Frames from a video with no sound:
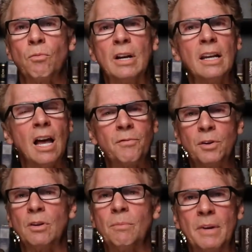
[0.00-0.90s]
We love
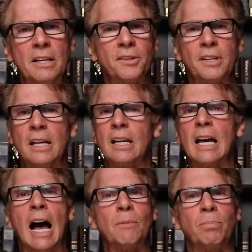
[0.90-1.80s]
you immensely.
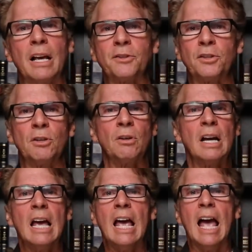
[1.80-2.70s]
God bless you.